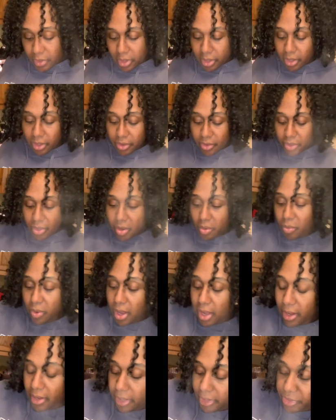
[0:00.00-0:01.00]
don't know
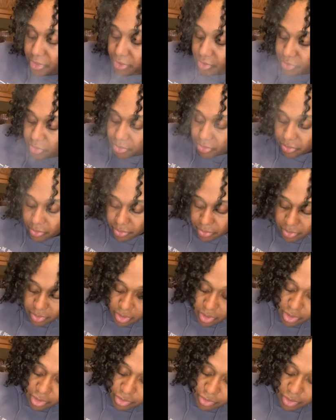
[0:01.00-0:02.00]
why I just do.
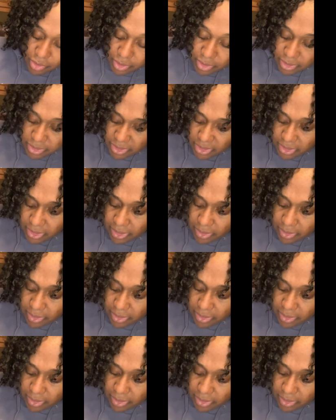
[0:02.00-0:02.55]
So let's see